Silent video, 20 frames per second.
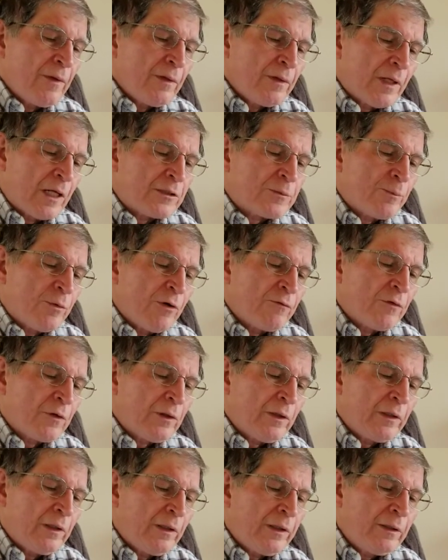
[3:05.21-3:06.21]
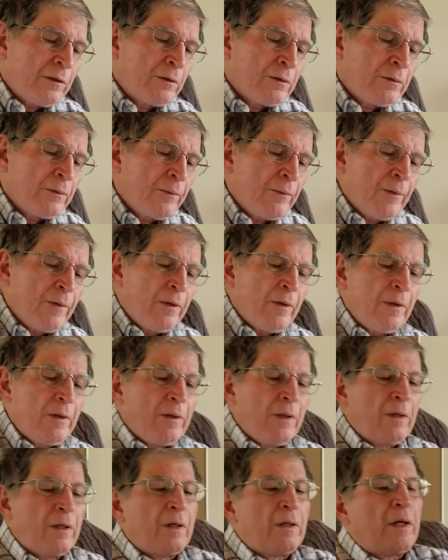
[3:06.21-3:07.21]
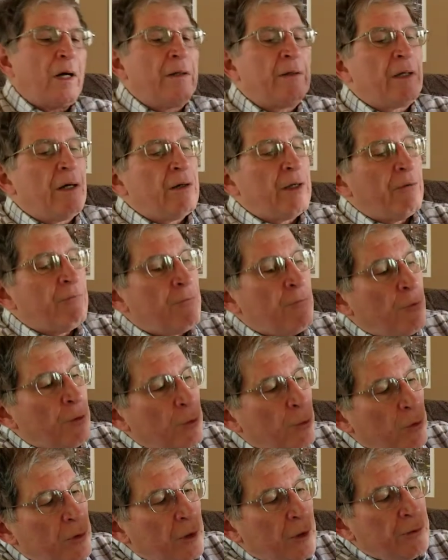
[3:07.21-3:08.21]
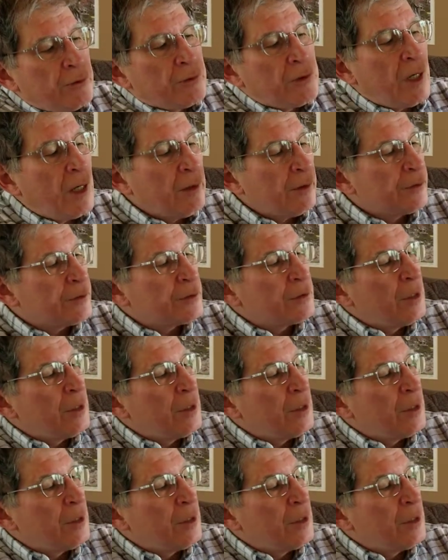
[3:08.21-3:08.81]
That's perfectly legal. I now have $4,100.